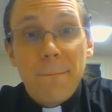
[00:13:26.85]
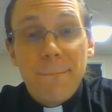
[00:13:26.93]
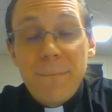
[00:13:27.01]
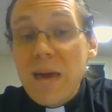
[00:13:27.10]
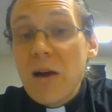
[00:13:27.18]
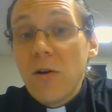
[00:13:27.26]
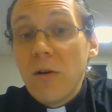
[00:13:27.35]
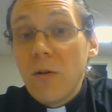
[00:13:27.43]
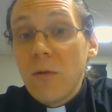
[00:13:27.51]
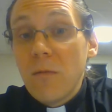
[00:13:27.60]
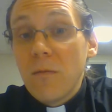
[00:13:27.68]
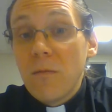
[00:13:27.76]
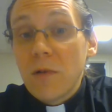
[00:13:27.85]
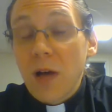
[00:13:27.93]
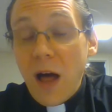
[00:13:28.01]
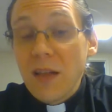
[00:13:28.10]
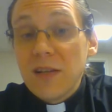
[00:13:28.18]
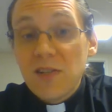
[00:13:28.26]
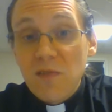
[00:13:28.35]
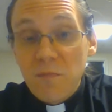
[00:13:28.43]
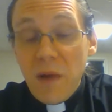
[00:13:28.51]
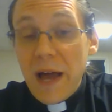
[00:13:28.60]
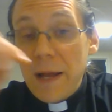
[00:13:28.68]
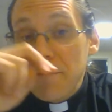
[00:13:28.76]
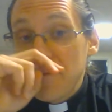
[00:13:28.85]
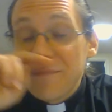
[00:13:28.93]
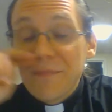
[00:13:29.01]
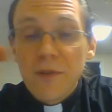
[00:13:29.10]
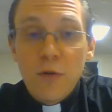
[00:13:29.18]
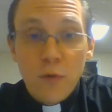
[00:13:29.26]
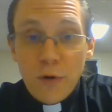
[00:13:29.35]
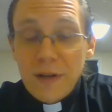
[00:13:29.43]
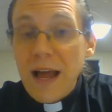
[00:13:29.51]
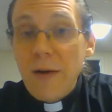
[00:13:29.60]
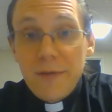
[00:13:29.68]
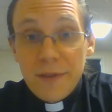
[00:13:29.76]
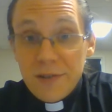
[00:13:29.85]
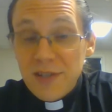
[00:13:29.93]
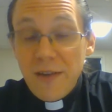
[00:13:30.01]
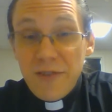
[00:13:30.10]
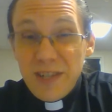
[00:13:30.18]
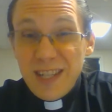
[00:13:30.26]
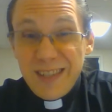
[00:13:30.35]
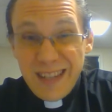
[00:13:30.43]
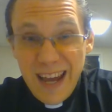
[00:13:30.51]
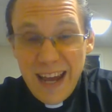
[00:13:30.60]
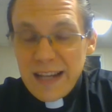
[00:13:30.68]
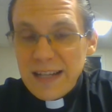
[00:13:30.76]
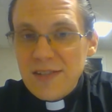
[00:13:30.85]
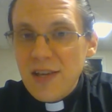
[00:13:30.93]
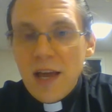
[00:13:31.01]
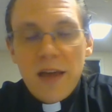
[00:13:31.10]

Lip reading: male colleagues of mine who are now in their 70s and 80s,